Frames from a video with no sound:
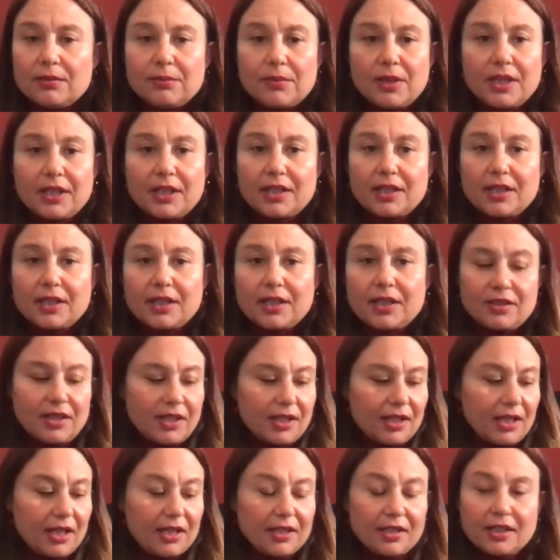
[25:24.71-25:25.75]
I can
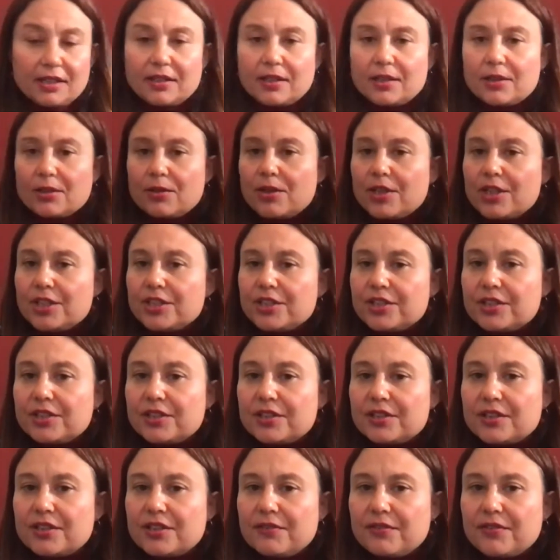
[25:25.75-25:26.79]
take any other
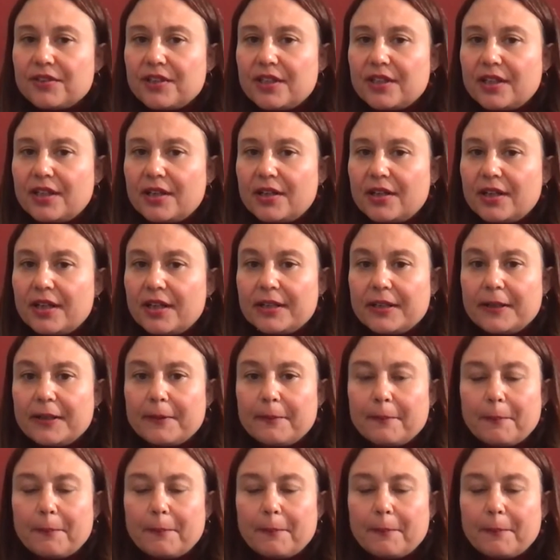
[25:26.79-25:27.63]
questions if there are any.